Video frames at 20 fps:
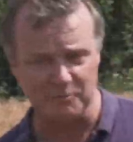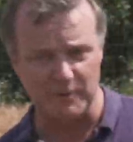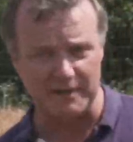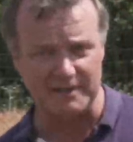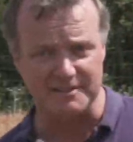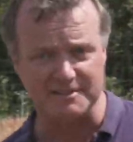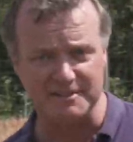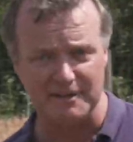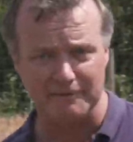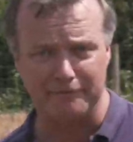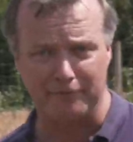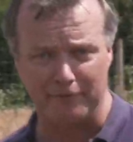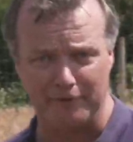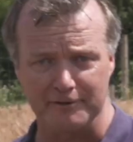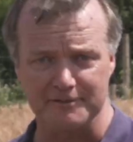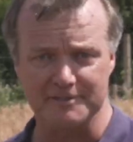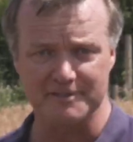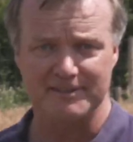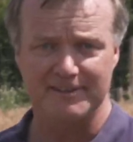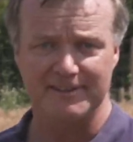wheat
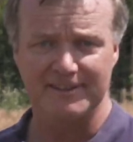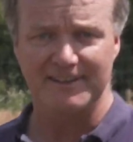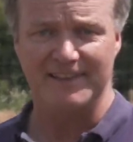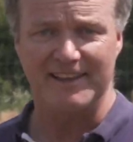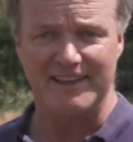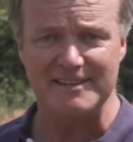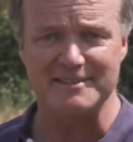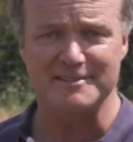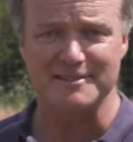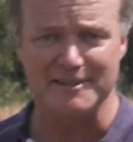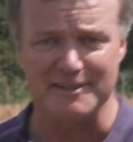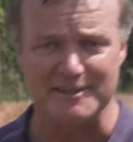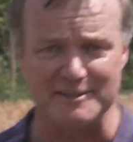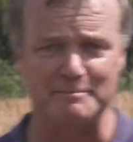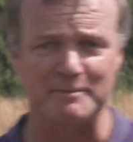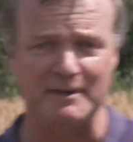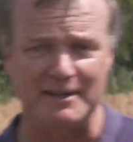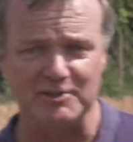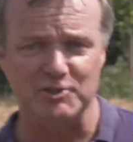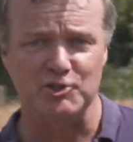different is that it's
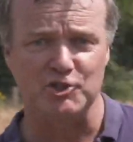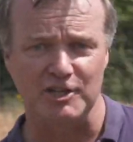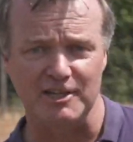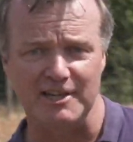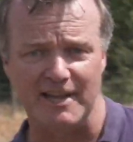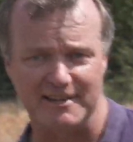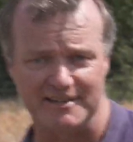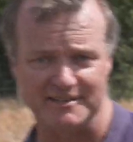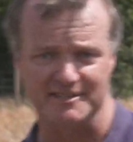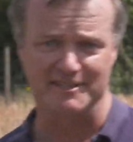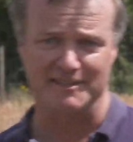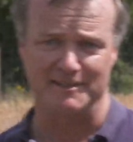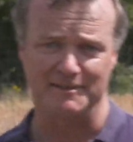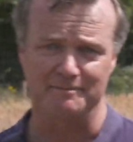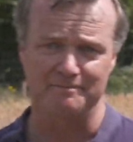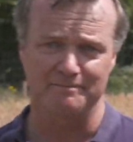been gene edited.